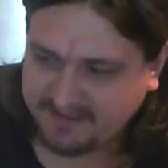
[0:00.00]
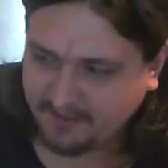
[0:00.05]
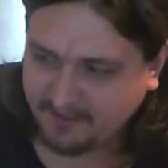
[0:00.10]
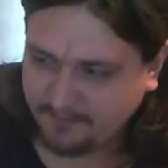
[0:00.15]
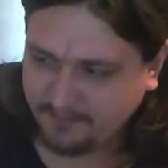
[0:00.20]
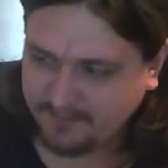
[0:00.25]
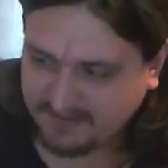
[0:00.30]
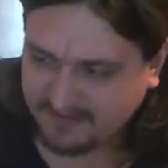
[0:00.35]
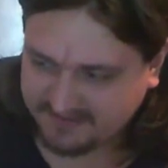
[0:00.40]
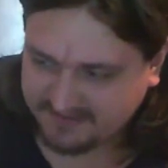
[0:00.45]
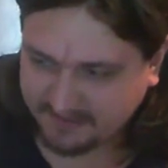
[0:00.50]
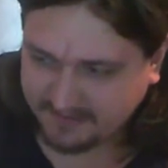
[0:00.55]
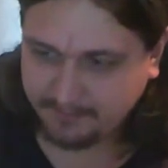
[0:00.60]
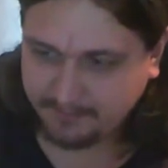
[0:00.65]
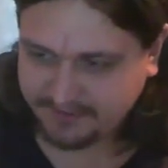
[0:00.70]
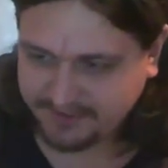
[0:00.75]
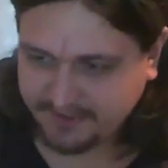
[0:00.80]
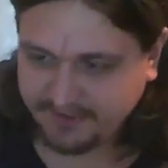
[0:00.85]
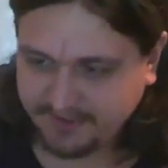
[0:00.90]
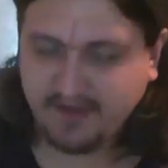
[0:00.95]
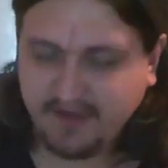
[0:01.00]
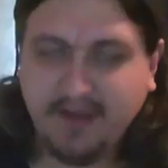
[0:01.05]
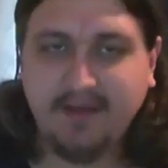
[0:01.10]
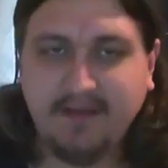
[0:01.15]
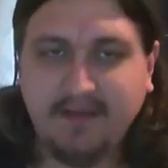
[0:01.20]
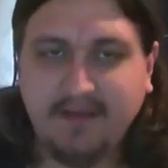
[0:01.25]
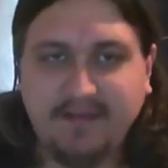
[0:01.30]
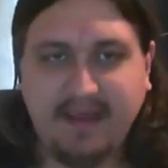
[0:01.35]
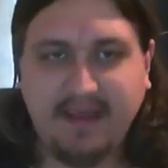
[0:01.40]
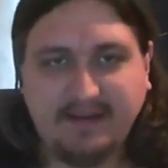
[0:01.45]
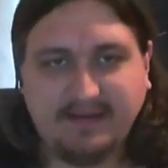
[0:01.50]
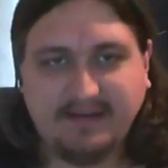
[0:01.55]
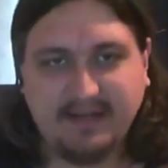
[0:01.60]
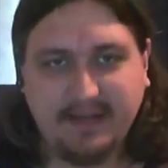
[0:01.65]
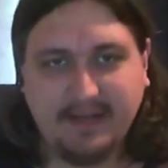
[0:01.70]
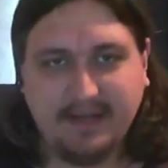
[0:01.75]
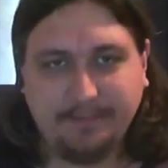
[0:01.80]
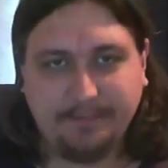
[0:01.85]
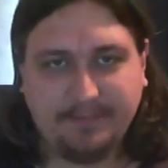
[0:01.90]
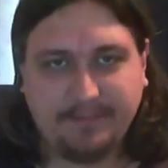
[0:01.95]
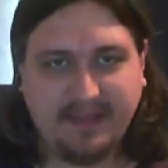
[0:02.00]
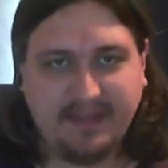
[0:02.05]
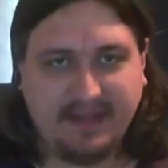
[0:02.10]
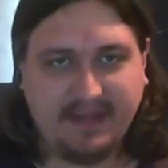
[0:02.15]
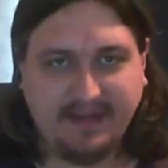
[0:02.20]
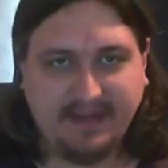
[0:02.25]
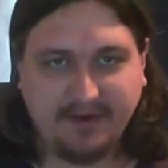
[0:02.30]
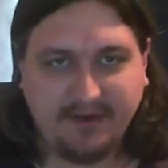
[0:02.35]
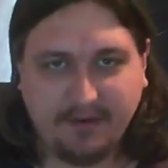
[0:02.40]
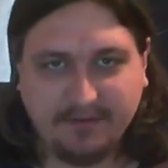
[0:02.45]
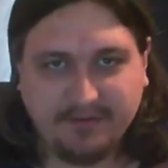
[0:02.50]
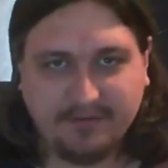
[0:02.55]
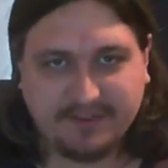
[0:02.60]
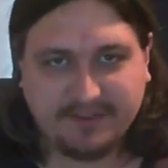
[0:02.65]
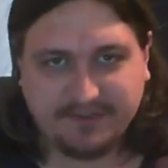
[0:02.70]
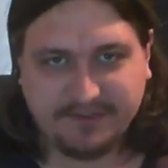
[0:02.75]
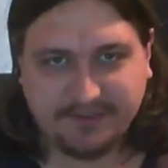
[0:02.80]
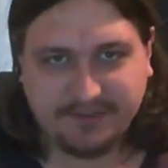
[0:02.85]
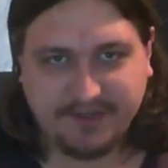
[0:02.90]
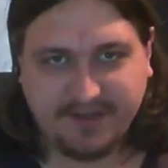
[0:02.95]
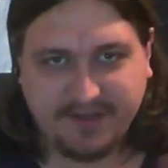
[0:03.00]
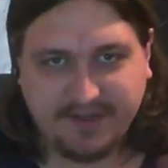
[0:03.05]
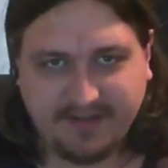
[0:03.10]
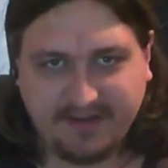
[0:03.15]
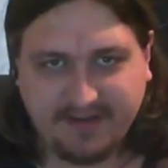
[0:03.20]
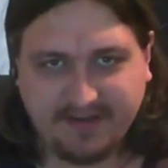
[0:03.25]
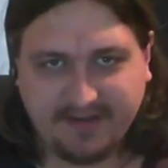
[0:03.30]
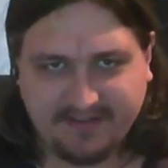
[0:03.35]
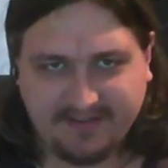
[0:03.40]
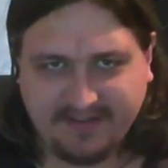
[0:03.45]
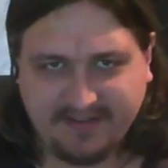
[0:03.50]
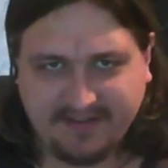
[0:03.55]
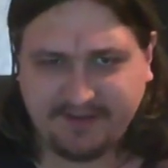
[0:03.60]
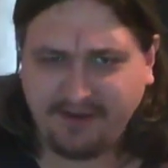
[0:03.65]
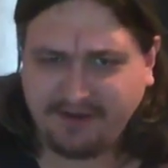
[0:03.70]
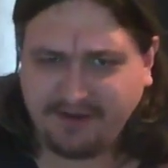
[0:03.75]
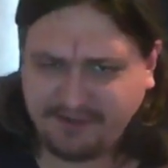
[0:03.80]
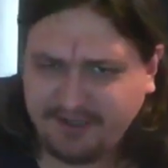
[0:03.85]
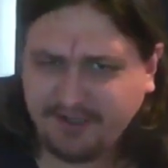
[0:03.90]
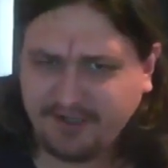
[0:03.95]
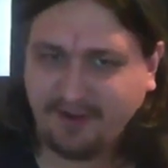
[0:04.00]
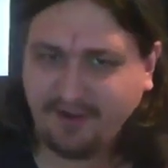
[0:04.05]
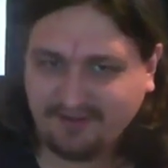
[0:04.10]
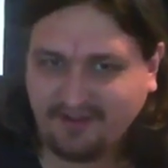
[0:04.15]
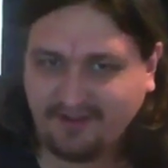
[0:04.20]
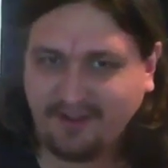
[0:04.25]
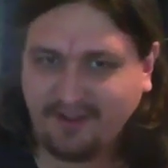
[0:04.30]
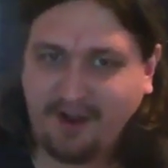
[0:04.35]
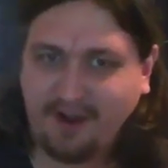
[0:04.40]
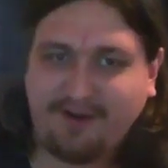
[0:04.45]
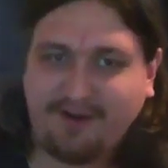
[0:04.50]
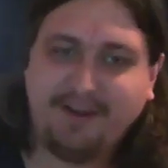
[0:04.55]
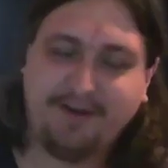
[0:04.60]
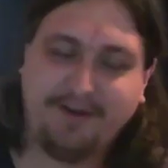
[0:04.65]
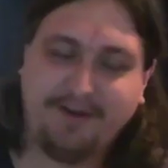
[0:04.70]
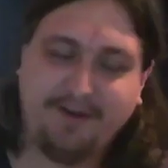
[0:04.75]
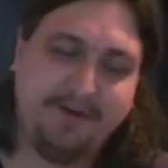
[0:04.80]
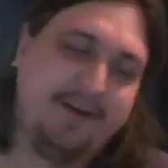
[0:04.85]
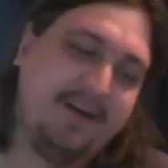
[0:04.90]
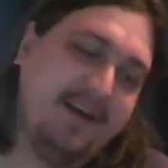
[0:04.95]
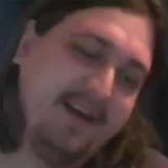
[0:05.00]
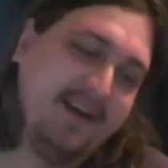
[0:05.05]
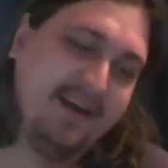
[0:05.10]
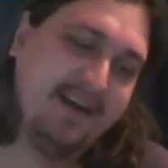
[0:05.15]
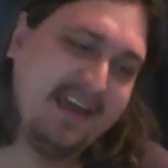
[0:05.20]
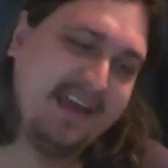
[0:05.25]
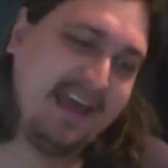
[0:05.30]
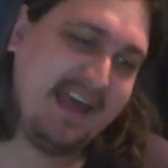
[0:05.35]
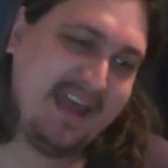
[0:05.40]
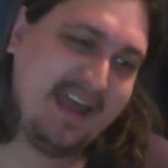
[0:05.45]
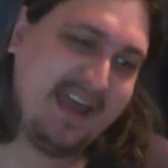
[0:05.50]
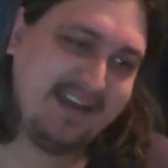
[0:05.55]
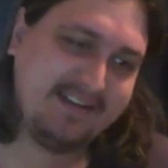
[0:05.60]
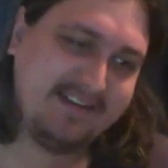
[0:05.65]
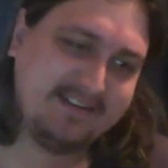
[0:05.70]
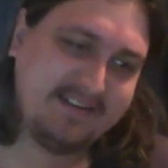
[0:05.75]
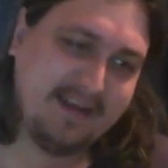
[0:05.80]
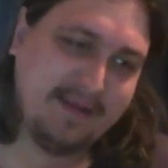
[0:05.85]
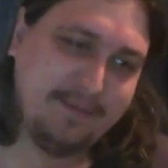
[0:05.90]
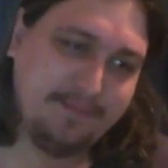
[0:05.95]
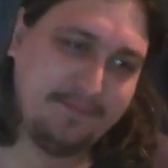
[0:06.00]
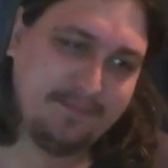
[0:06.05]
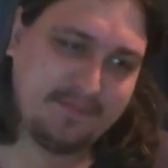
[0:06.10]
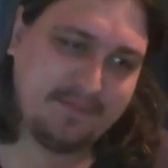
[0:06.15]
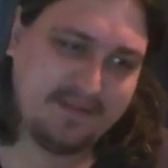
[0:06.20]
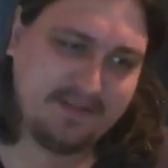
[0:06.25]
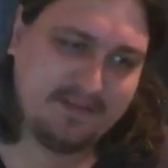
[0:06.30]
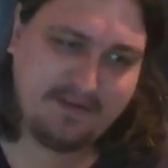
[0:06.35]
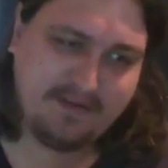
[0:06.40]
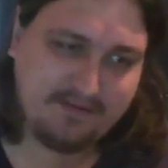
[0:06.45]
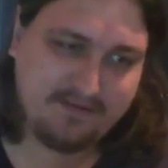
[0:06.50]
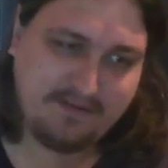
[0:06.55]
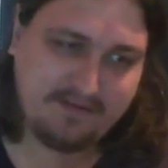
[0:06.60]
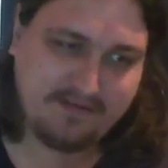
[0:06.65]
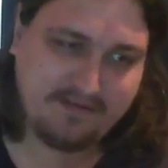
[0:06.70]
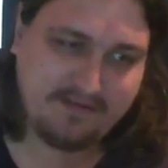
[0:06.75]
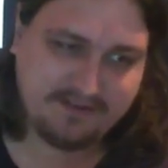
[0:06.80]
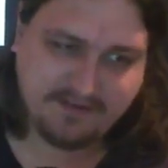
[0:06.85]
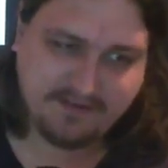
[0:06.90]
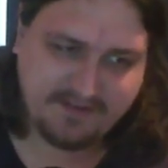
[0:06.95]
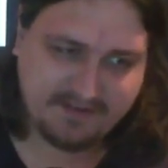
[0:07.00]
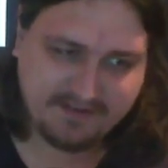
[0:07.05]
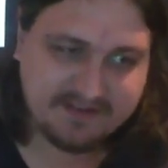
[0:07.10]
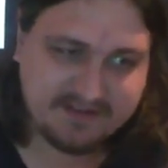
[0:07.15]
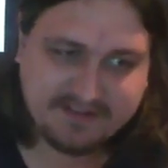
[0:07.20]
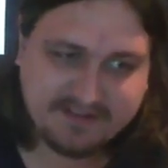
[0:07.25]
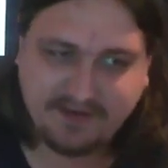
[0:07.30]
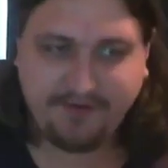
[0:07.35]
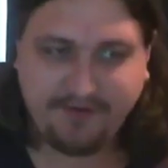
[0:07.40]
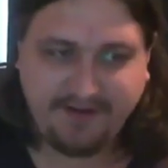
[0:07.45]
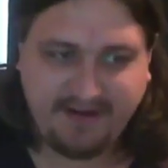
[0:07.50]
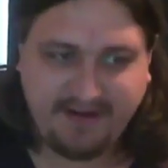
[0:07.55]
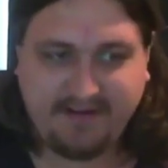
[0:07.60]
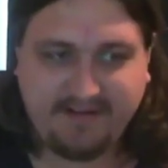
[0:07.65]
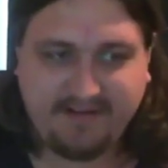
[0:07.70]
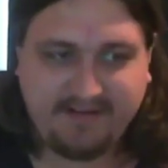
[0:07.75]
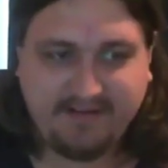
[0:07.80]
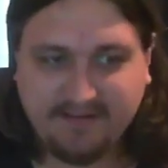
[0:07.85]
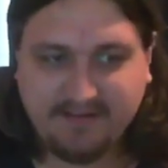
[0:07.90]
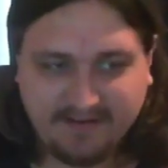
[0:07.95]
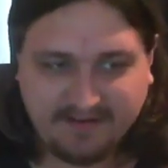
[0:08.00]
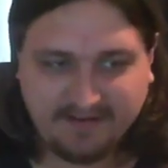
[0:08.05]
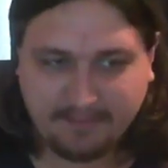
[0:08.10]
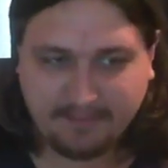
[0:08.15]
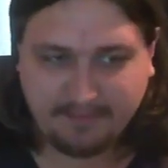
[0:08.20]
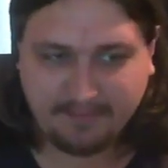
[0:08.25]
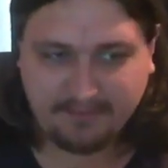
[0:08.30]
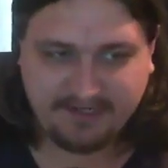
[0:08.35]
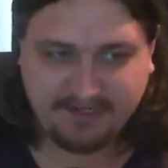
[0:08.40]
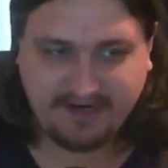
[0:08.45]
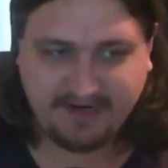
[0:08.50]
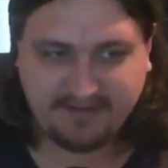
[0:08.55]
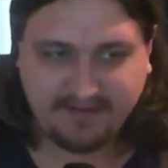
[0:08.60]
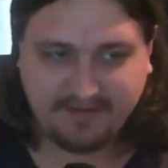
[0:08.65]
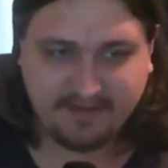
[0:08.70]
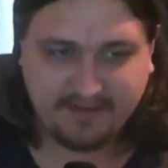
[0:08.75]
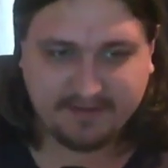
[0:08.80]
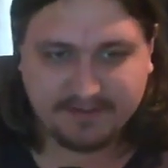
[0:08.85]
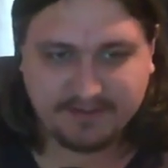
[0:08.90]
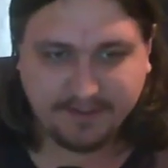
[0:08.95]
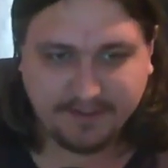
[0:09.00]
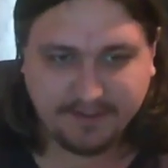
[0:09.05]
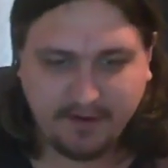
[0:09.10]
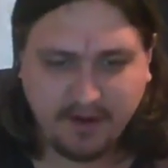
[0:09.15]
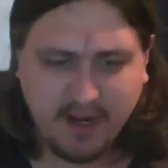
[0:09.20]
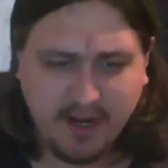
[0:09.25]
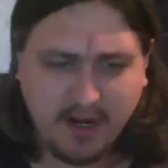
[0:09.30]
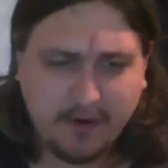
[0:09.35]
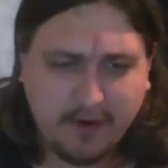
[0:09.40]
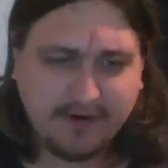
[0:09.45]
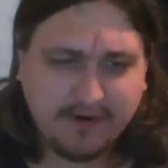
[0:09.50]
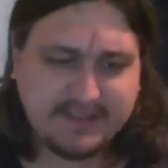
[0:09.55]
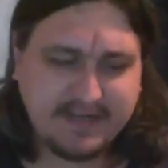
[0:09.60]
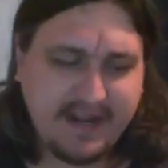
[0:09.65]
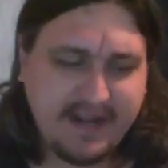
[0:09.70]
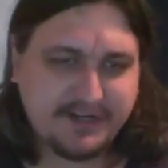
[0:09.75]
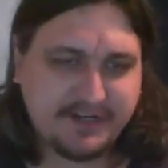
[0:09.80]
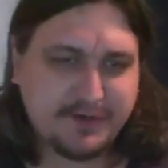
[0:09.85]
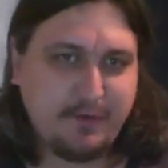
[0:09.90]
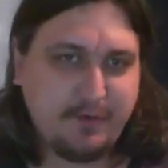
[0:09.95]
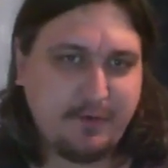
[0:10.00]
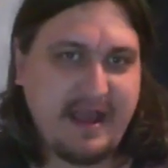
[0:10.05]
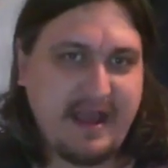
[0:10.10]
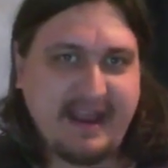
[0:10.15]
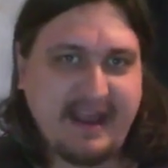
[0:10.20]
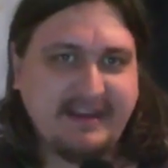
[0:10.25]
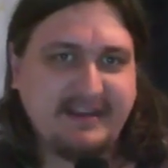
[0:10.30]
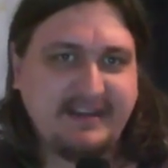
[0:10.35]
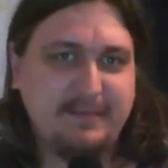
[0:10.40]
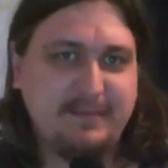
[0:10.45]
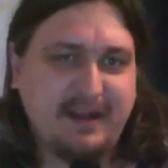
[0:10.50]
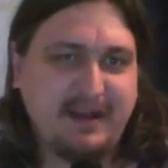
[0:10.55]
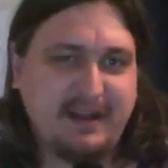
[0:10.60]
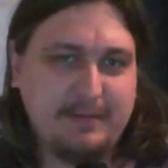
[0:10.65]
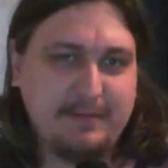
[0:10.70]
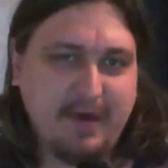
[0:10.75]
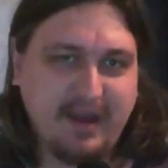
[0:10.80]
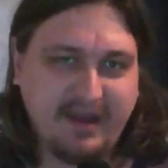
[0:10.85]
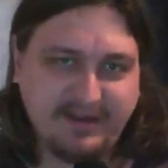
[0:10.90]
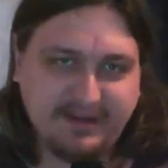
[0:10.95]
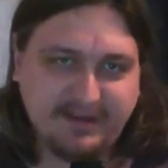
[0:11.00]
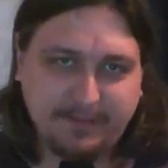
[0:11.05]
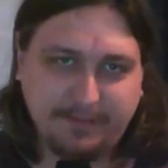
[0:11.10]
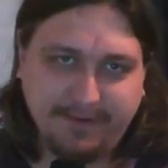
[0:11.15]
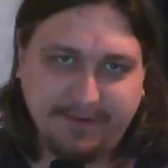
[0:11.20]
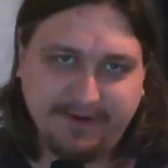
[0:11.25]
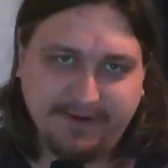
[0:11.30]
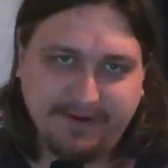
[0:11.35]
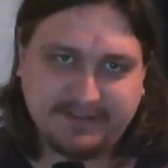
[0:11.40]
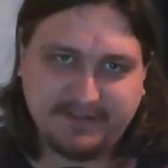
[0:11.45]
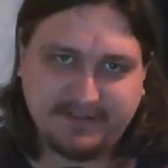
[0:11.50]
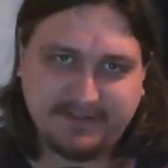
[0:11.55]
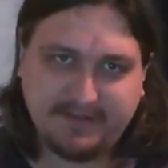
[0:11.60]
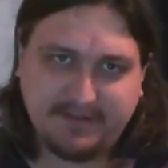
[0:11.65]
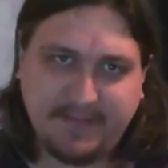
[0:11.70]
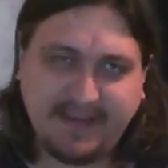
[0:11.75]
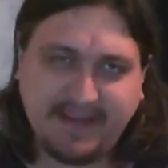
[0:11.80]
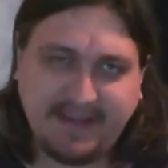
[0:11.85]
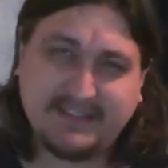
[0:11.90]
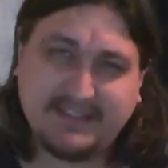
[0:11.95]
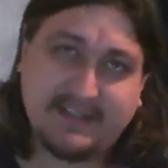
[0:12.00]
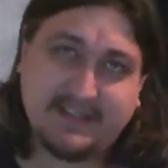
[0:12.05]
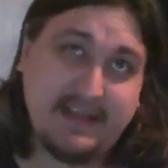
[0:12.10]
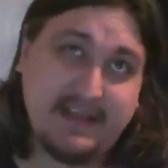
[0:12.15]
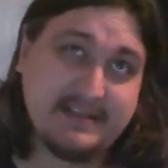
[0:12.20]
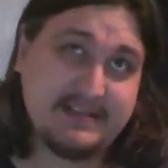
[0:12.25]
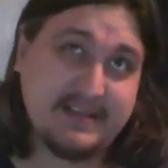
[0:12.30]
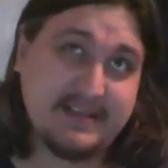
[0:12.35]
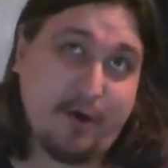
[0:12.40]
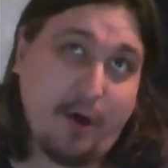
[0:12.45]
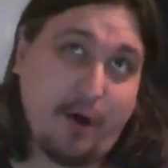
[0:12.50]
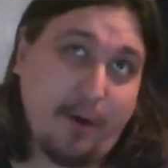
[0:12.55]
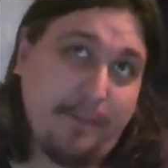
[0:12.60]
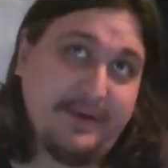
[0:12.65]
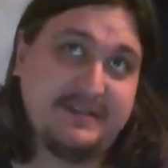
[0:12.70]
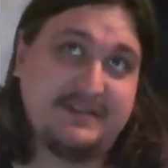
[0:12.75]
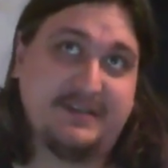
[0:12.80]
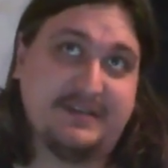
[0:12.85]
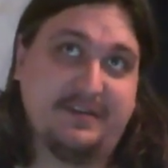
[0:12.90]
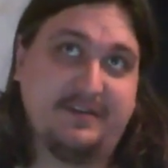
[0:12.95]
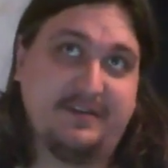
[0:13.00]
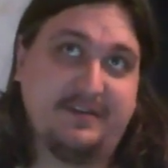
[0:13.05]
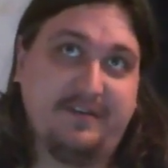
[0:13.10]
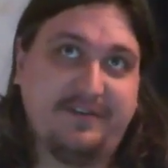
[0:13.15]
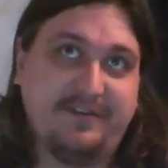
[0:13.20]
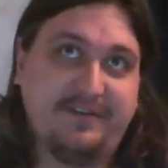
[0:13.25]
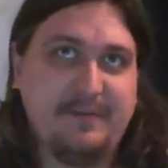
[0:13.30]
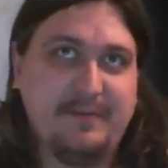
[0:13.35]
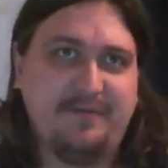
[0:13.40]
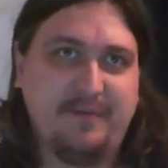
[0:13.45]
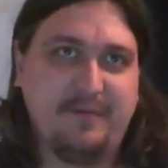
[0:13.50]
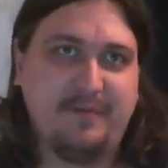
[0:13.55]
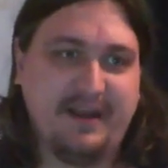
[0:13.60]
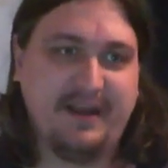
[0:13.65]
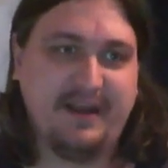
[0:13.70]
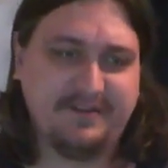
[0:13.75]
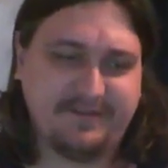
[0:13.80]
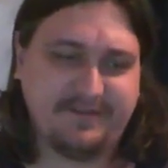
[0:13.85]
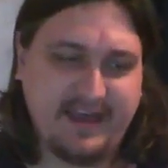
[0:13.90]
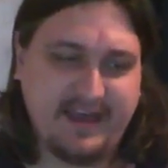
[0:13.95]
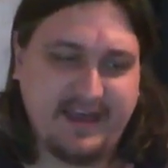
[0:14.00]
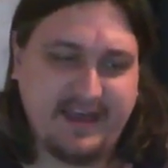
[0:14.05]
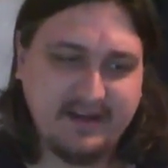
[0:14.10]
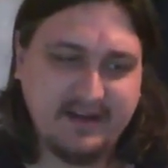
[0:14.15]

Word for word: on assumption that um, that he knows his shit, that that he's got shit on lock, you know. And um, the, the, so there is no need to double check things, you know. Whereas an actual academically minded person basically has the opposite frame of mind of that.